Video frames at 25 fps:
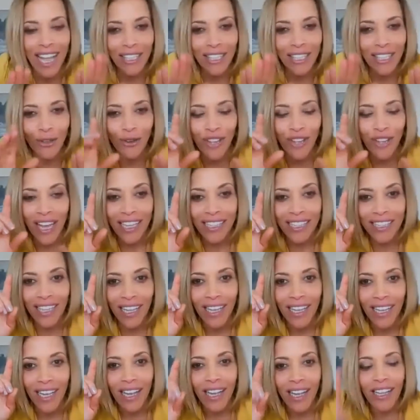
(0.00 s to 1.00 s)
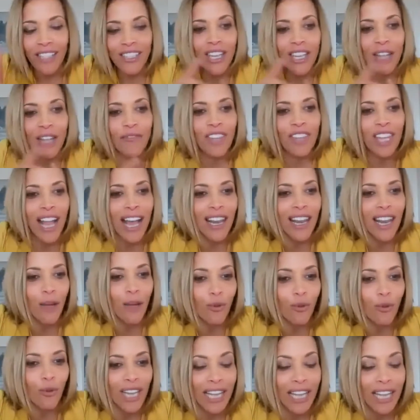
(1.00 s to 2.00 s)
I know that Chef Yala
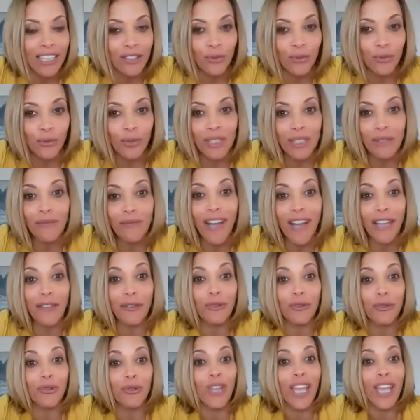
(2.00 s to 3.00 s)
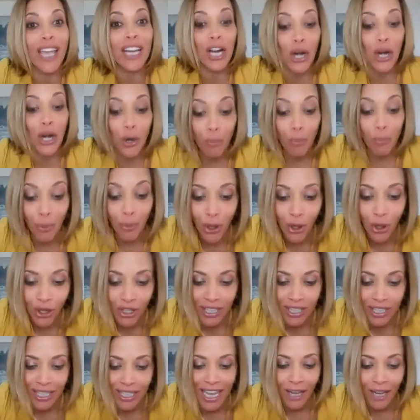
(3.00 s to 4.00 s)
would like to invite you to get her
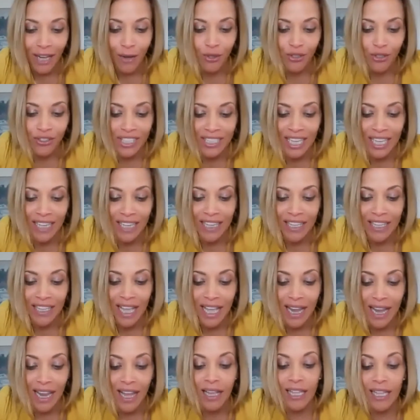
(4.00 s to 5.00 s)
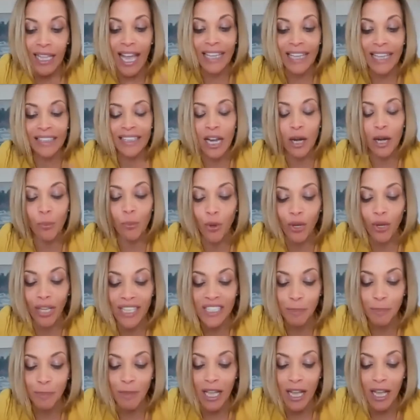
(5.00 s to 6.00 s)
book, La Cocina de Yala, and her book
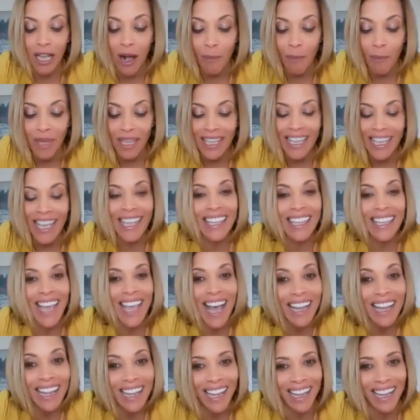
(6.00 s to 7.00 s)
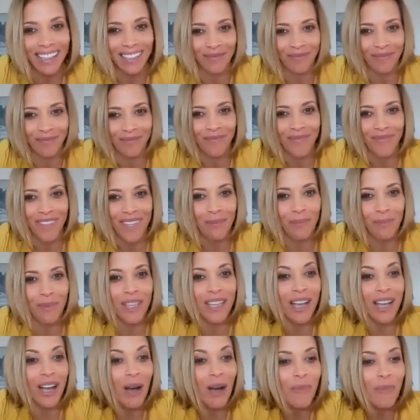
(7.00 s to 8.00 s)
is Becoming Yala.
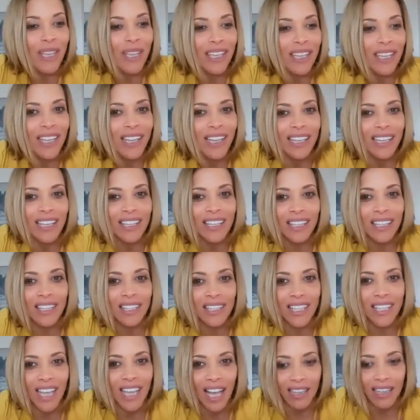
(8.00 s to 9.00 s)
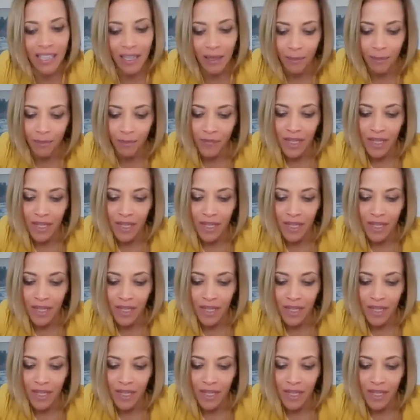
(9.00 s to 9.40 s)
Becoming Yala.